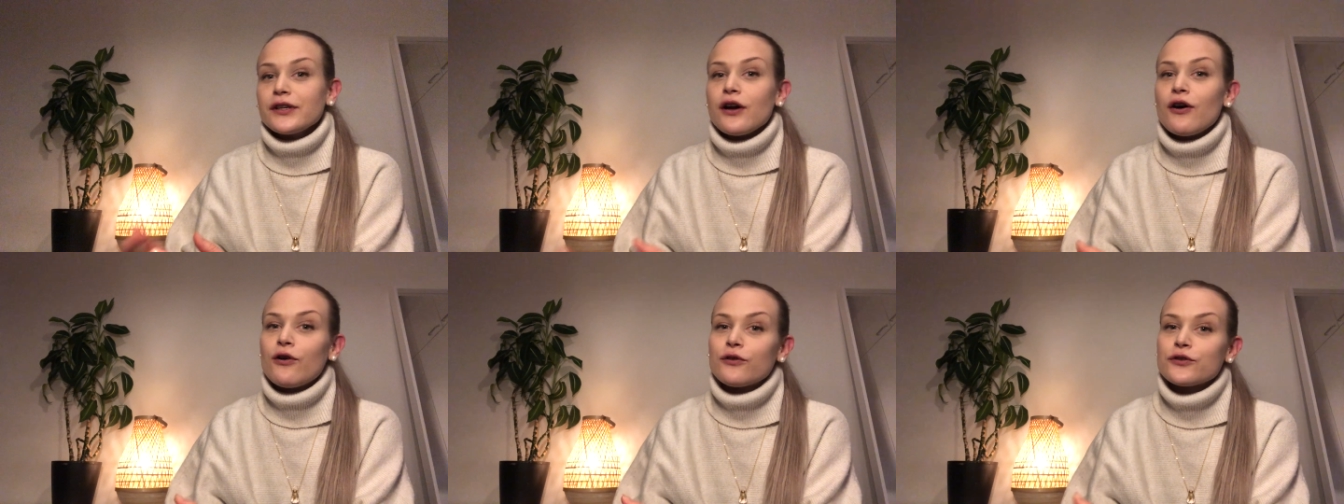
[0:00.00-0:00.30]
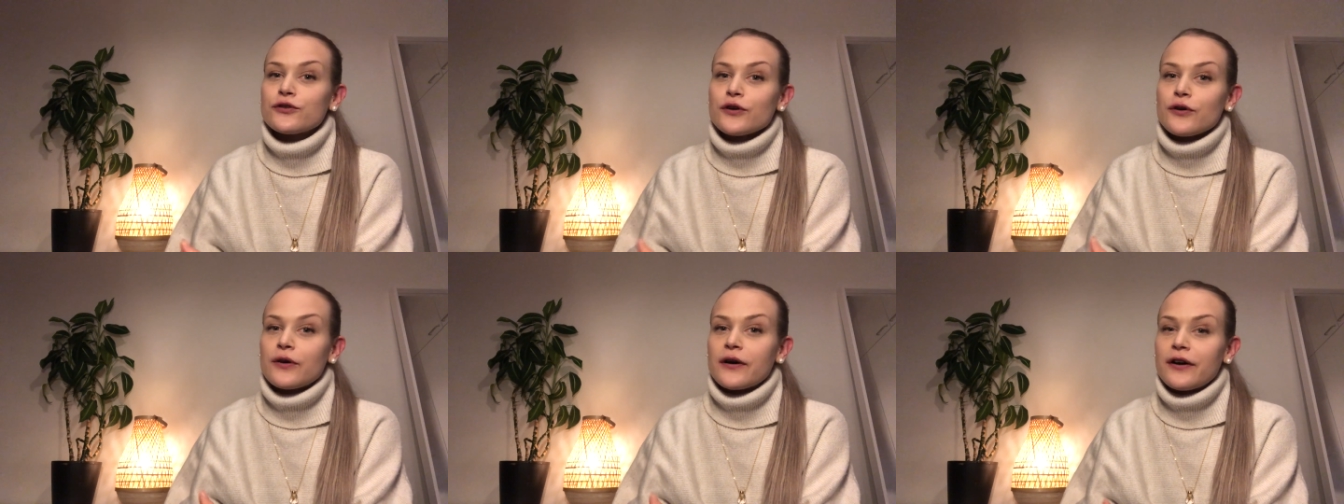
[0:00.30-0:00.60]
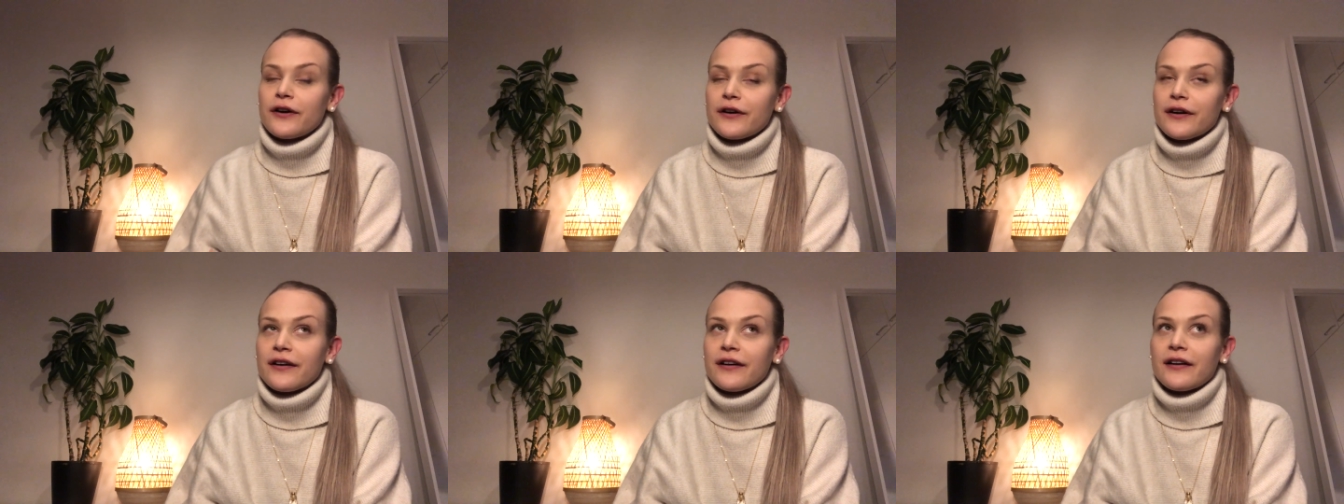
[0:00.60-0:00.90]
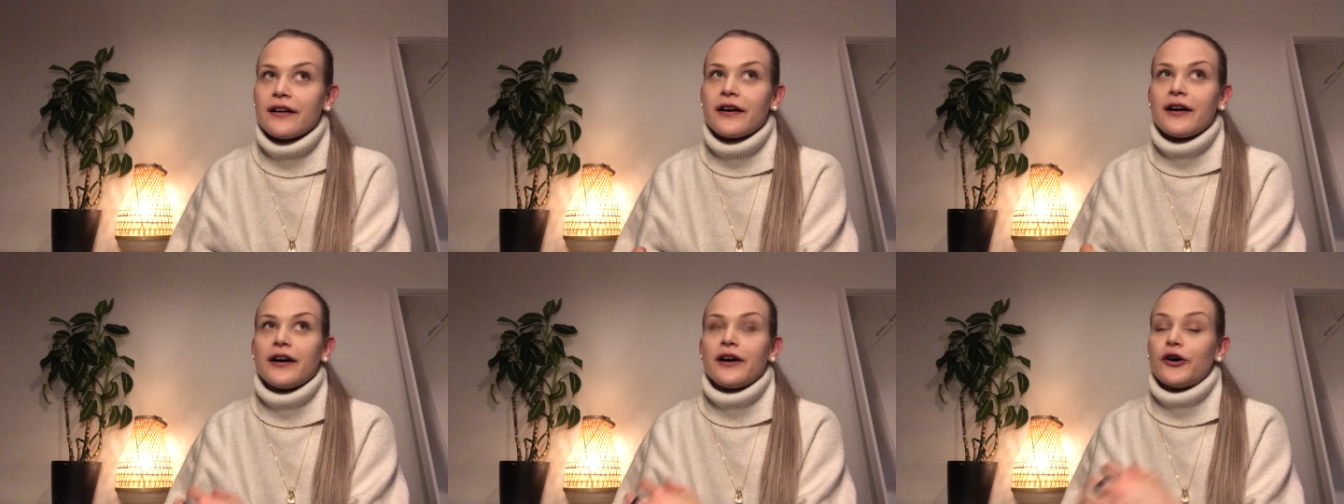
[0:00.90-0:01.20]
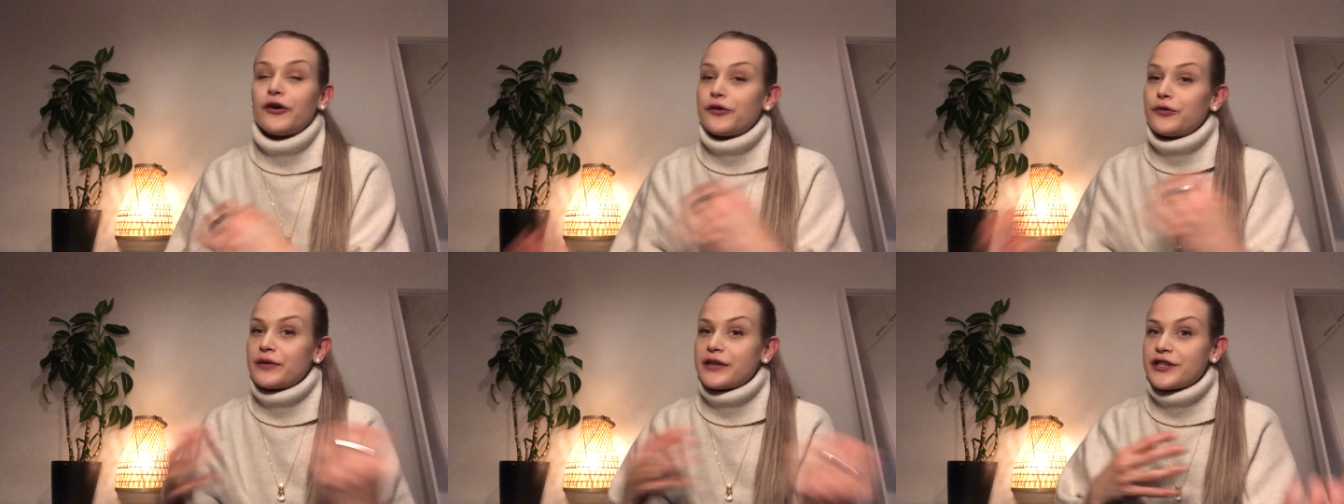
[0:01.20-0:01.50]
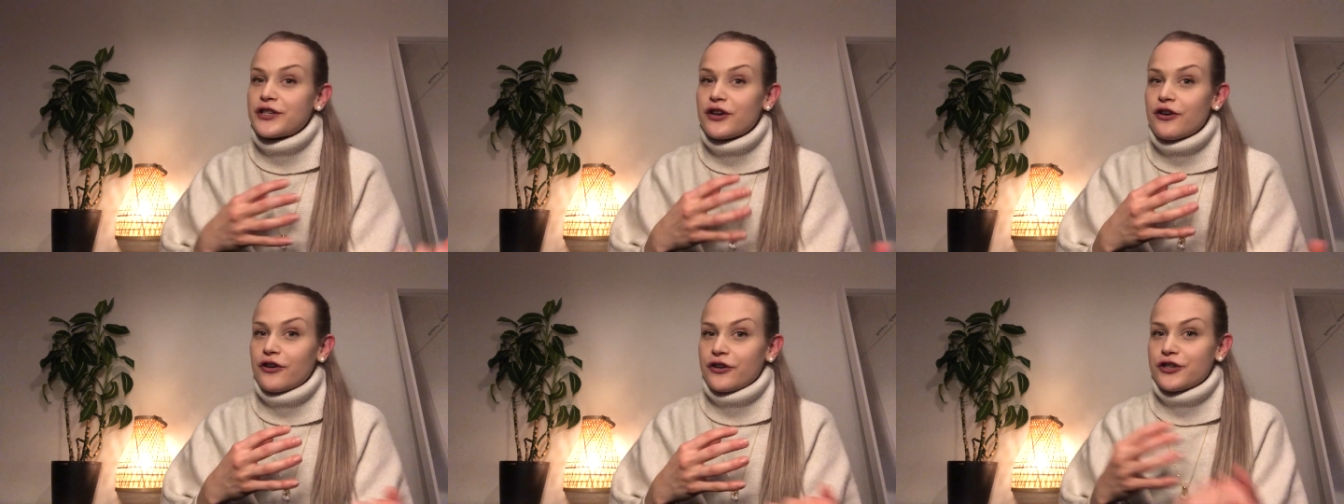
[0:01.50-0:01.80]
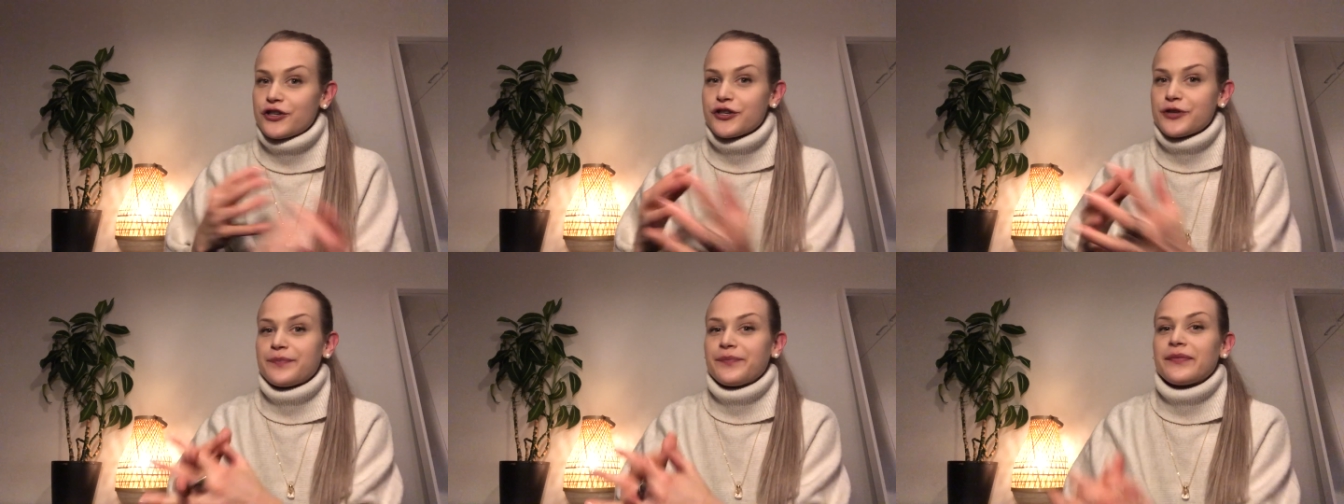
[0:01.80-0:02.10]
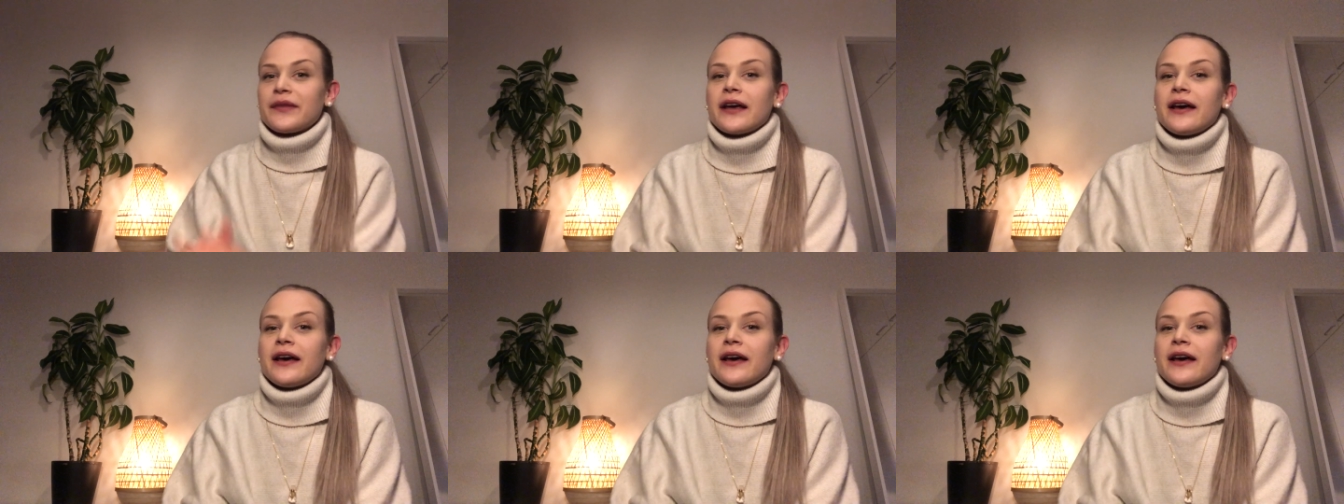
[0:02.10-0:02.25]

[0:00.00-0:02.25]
Also on on research,